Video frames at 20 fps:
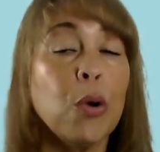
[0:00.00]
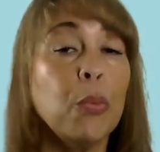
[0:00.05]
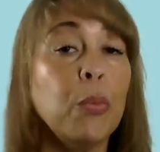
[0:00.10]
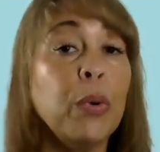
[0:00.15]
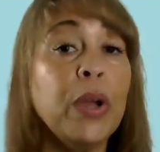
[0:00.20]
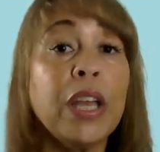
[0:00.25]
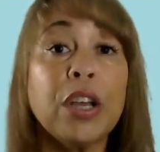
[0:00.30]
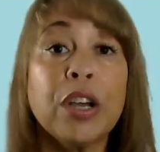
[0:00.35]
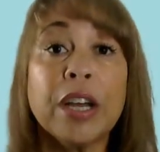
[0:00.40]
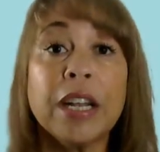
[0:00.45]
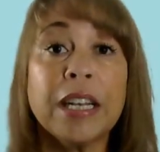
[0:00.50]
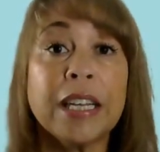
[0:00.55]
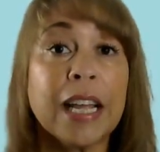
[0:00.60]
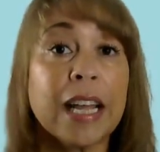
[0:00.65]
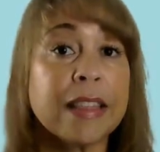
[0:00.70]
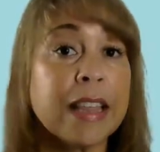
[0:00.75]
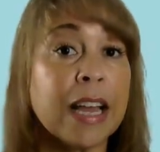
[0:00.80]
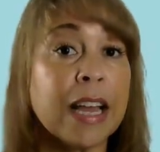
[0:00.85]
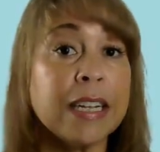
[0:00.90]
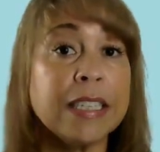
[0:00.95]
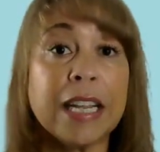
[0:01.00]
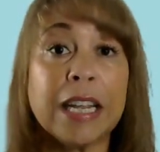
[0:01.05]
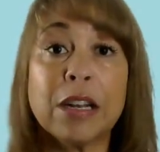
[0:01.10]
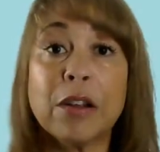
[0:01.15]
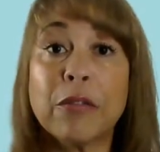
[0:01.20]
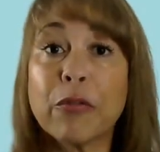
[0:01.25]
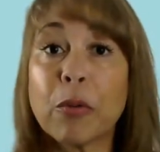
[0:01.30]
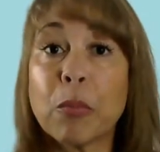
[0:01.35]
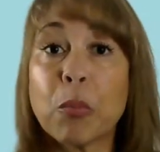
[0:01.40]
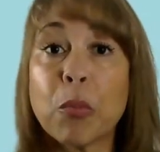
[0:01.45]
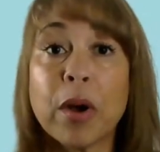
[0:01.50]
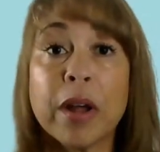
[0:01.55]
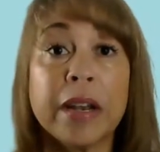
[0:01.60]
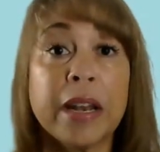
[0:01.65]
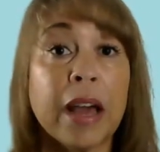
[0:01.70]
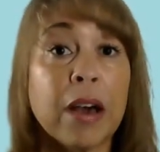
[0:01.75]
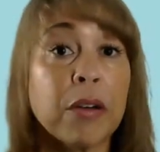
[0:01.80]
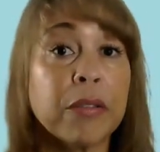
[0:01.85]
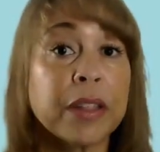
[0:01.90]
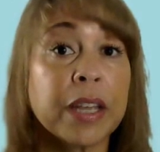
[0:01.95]
we couldn't get that data from
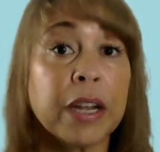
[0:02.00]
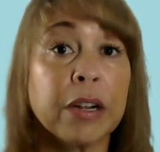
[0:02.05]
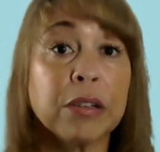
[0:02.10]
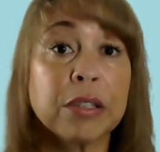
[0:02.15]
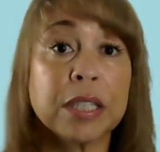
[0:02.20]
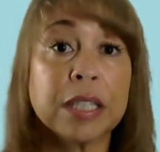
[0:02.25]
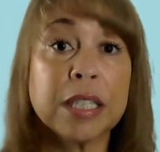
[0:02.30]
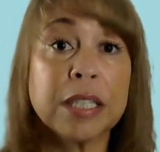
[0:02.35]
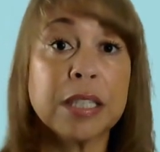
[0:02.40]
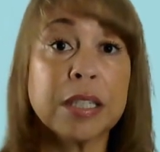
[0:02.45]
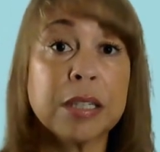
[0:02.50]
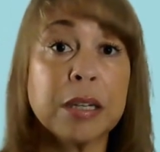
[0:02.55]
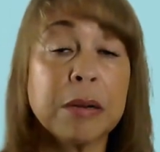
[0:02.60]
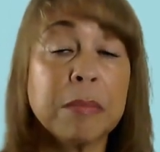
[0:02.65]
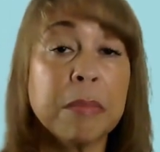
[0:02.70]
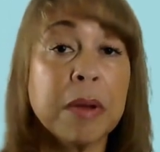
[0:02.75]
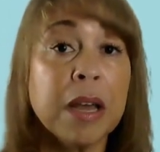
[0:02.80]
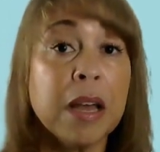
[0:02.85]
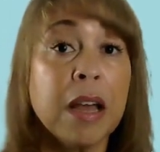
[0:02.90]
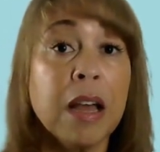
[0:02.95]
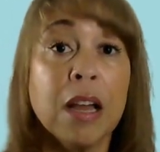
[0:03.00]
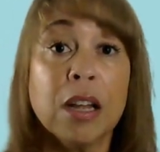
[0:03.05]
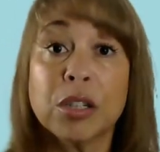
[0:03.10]
one healthcare system